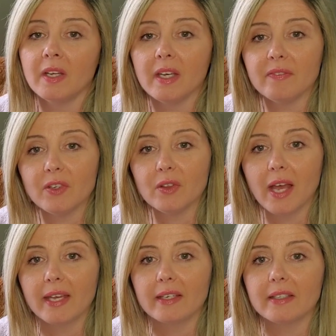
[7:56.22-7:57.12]
If you
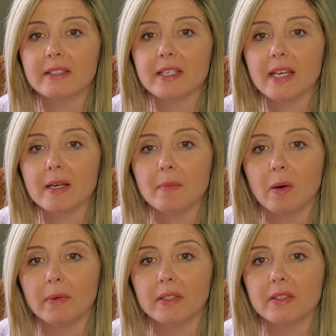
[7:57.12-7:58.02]
like, take a
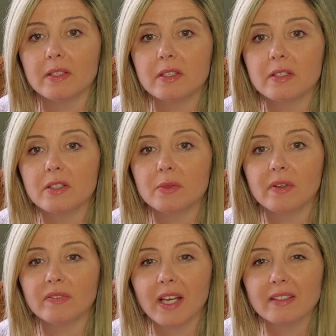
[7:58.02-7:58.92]
moment to
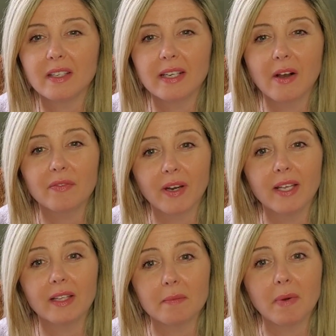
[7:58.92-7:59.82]
reflect on how
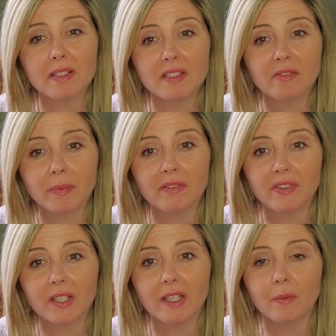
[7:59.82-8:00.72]
Franklin must have been
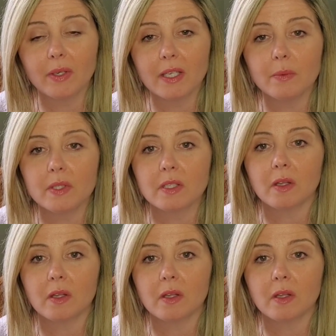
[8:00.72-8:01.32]
feeling when he was